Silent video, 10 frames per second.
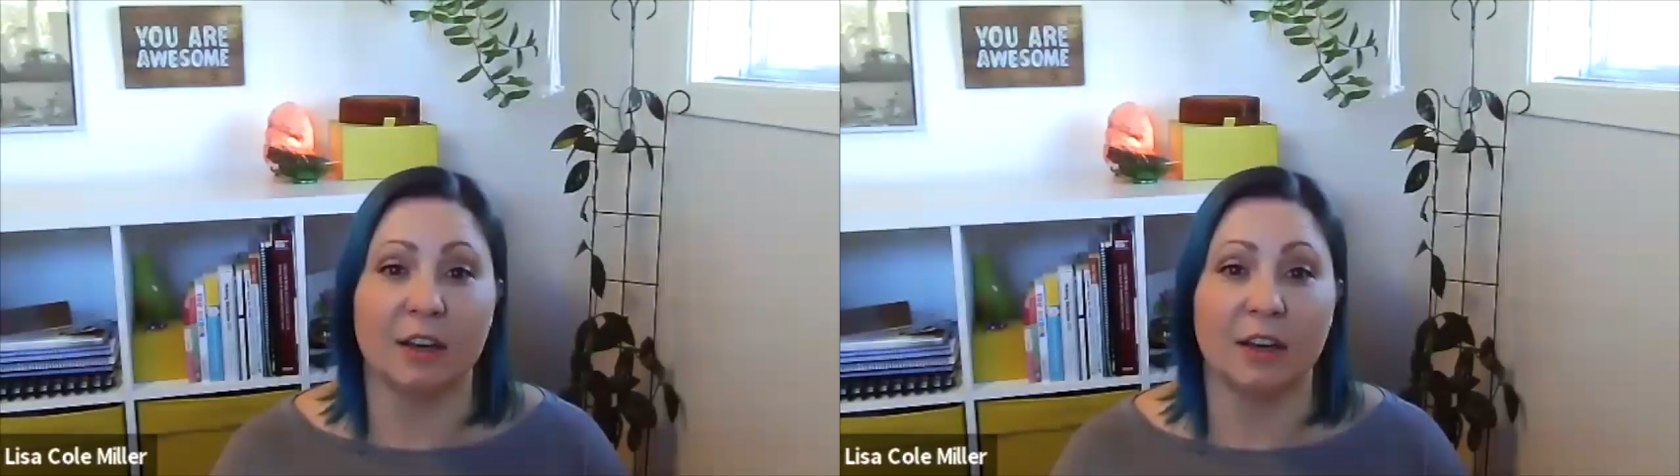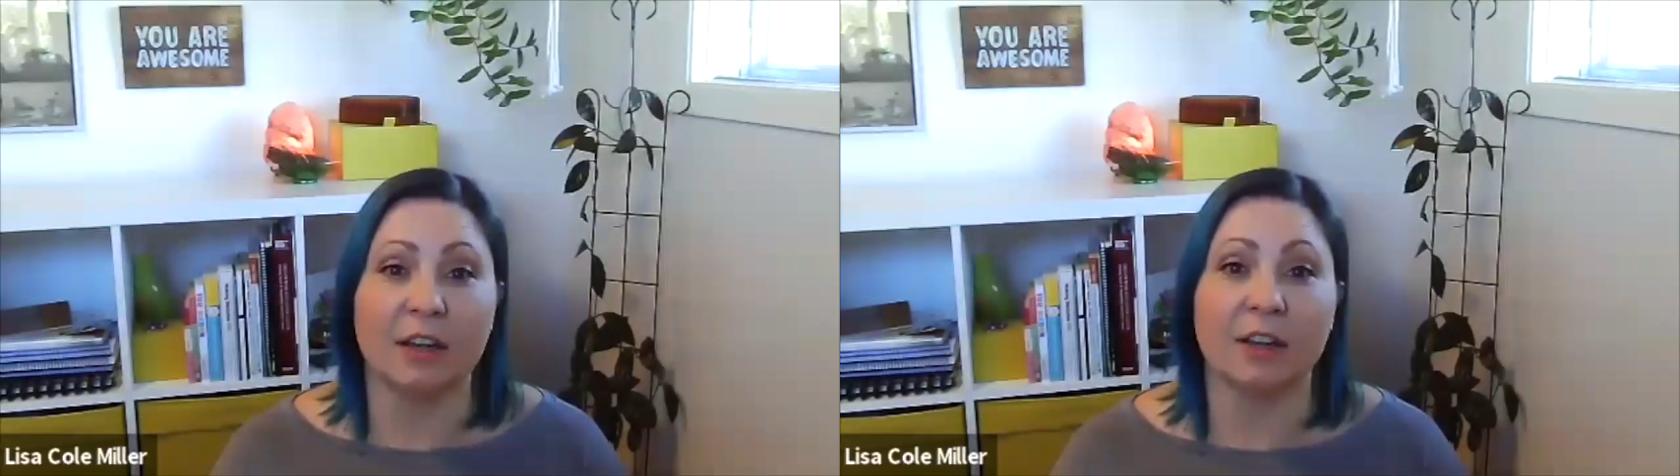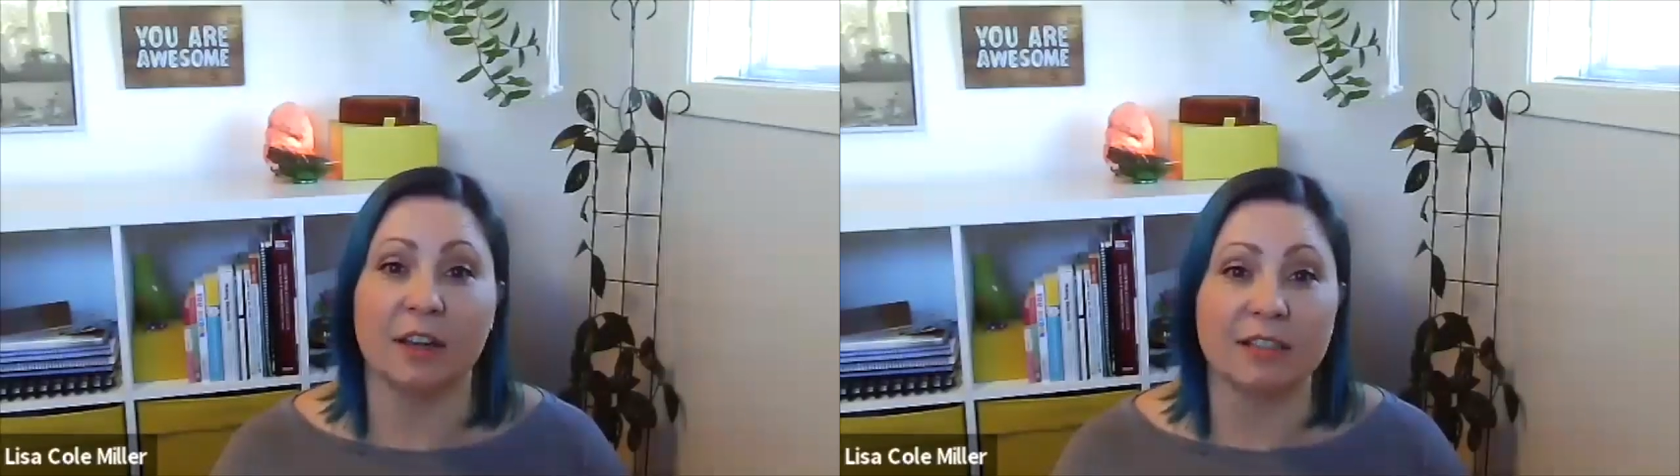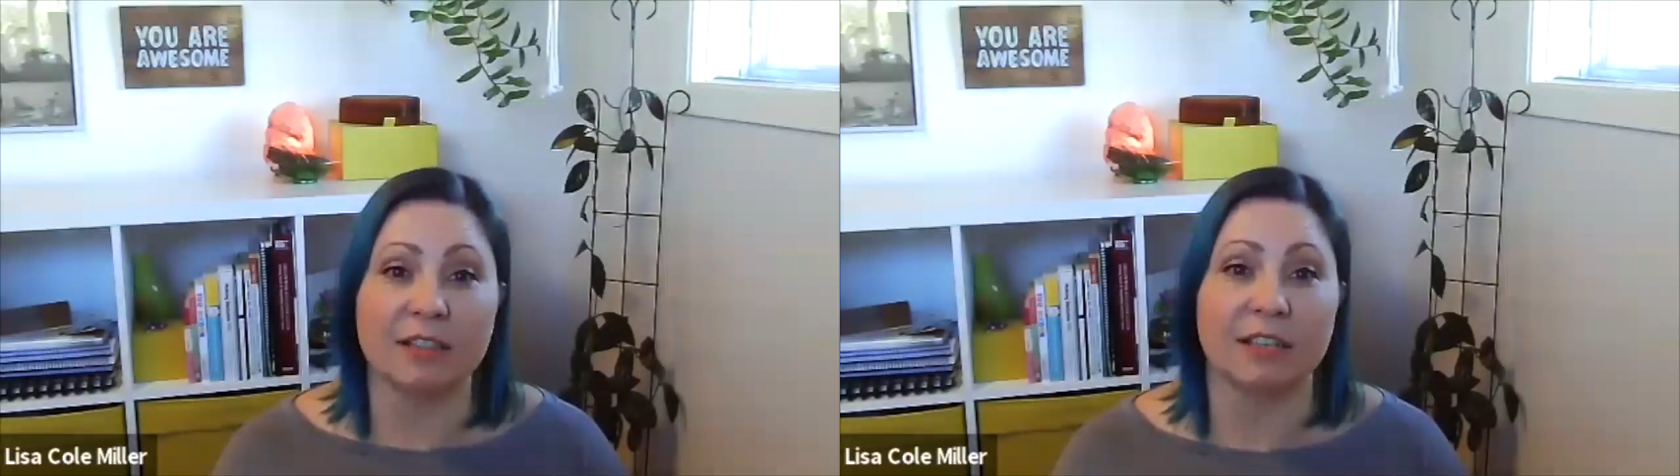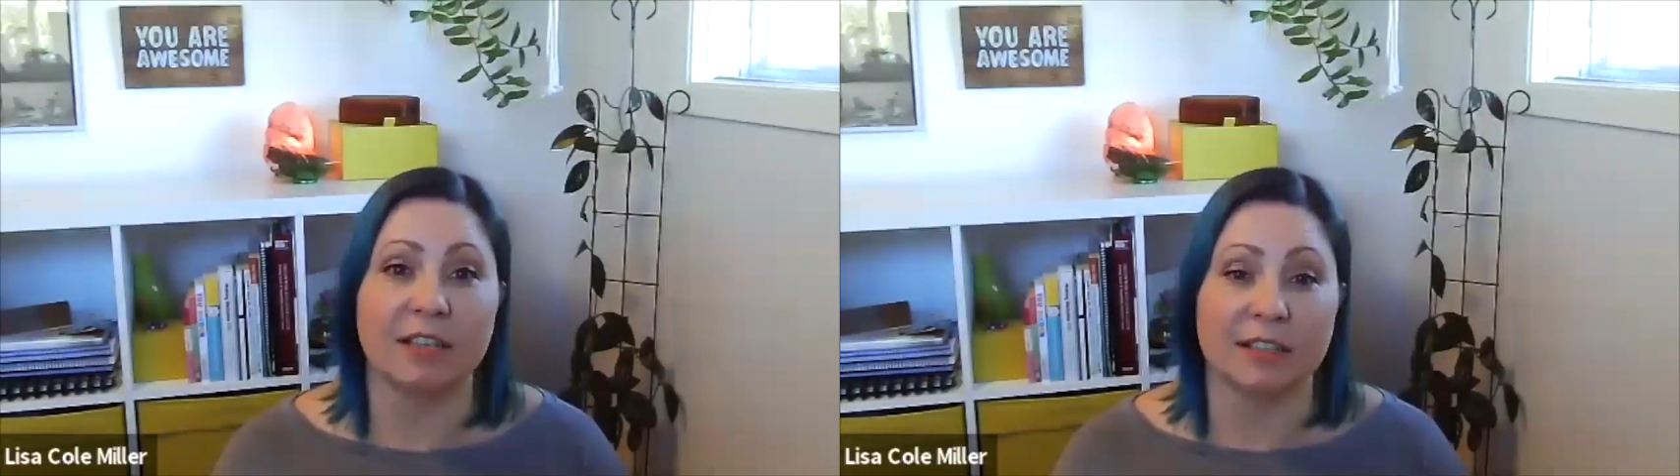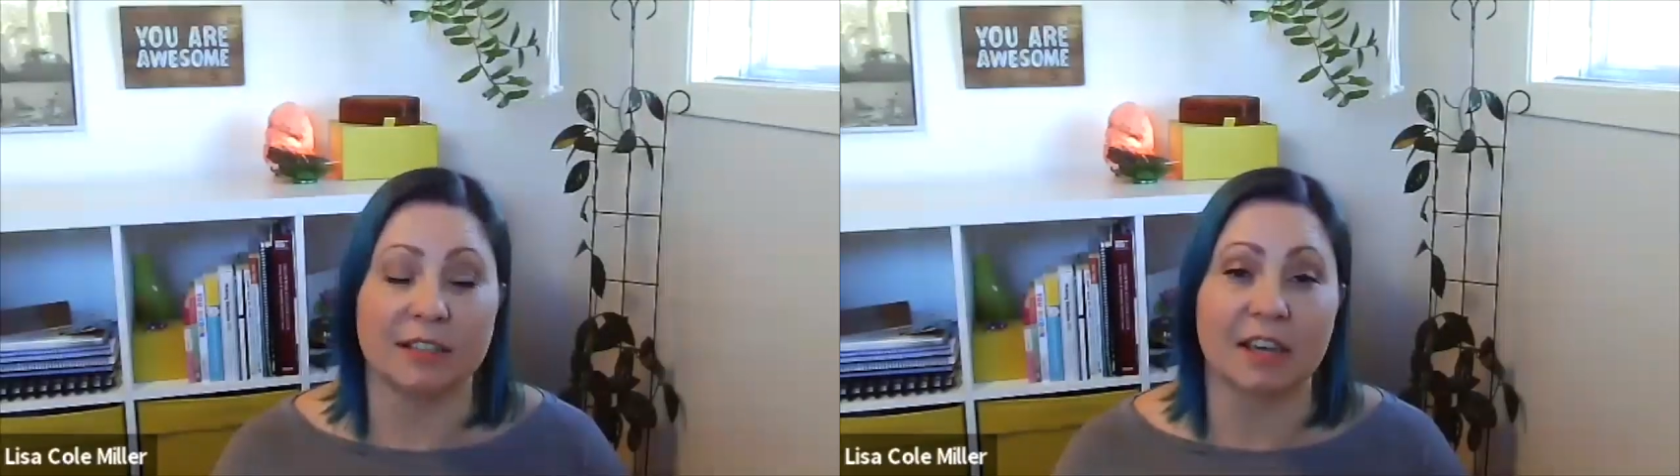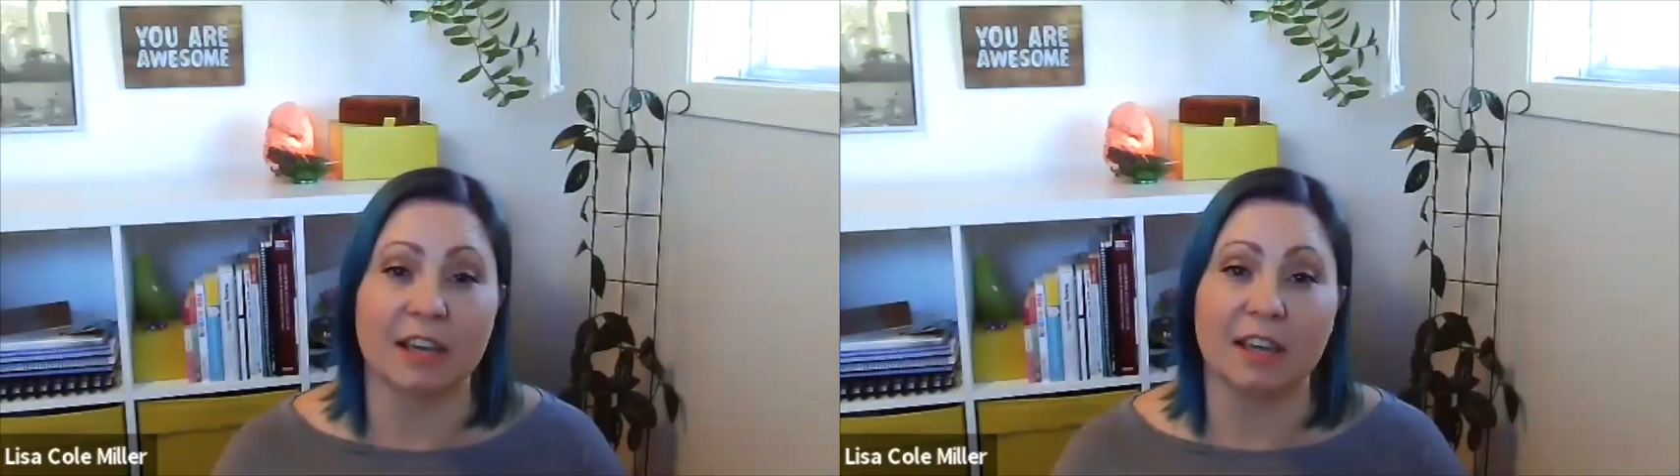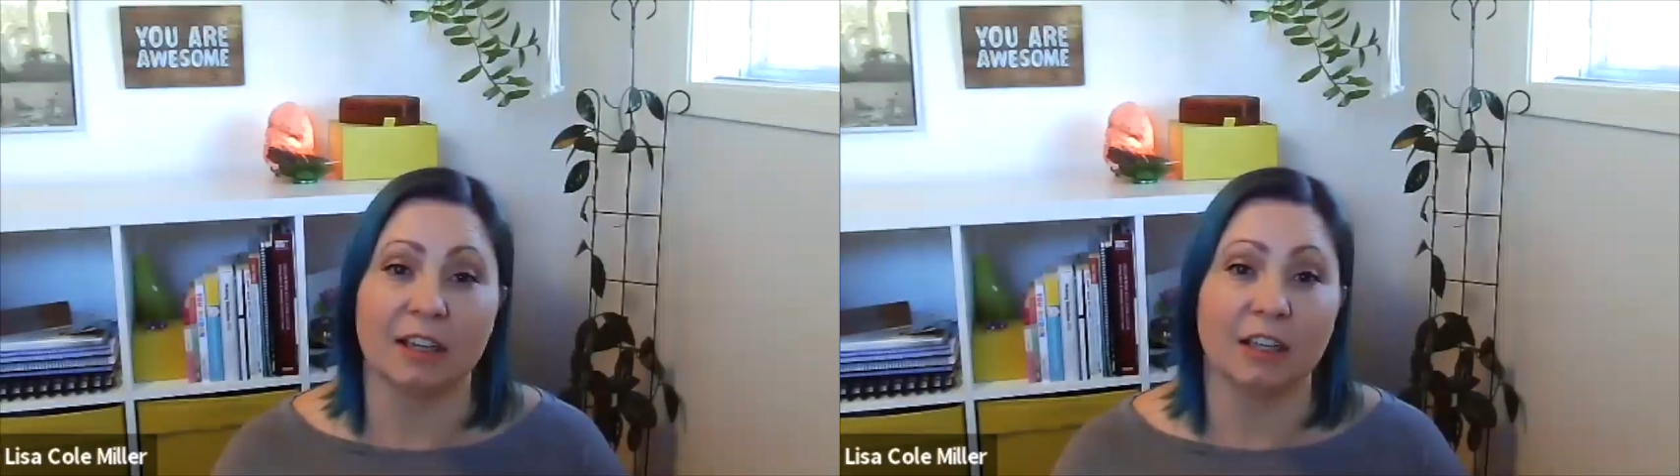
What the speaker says: Curiosity is key in